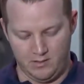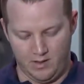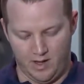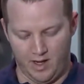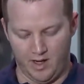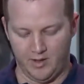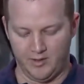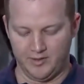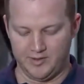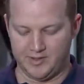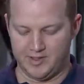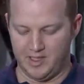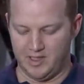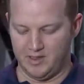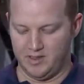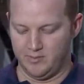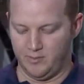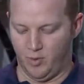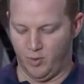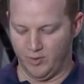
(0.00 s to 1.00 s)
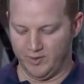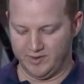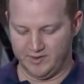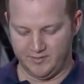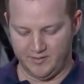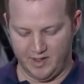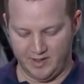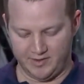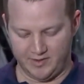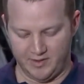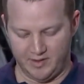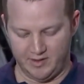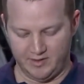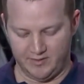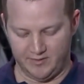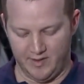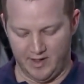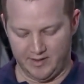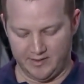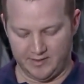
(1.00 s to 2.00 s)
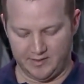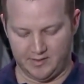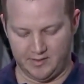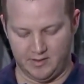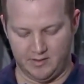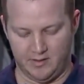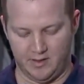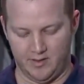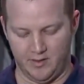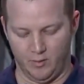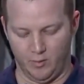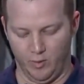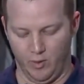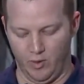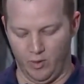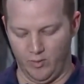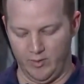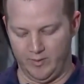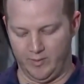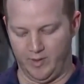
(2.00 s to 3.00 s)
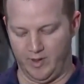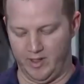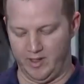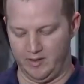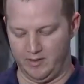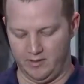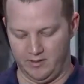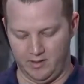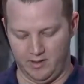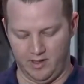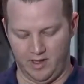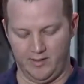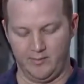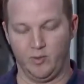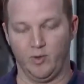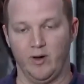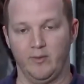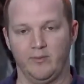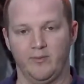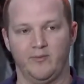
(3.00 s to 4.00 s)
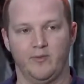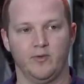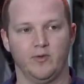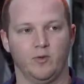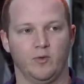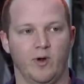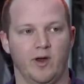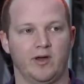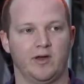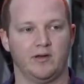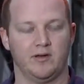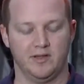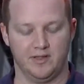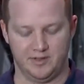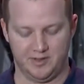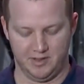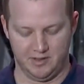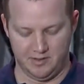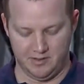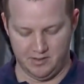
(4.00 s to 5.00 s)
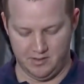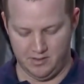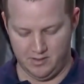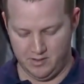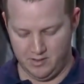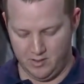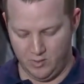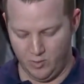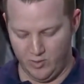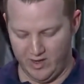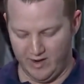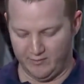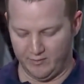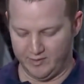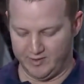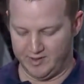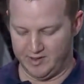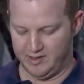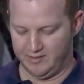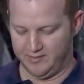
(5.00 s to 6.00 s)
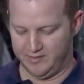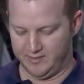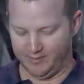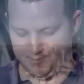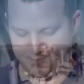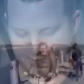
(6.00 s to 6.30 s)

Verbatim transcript: I understand the importance of yesterday's events and the role we played, and I'm grateful for the recognition we have received.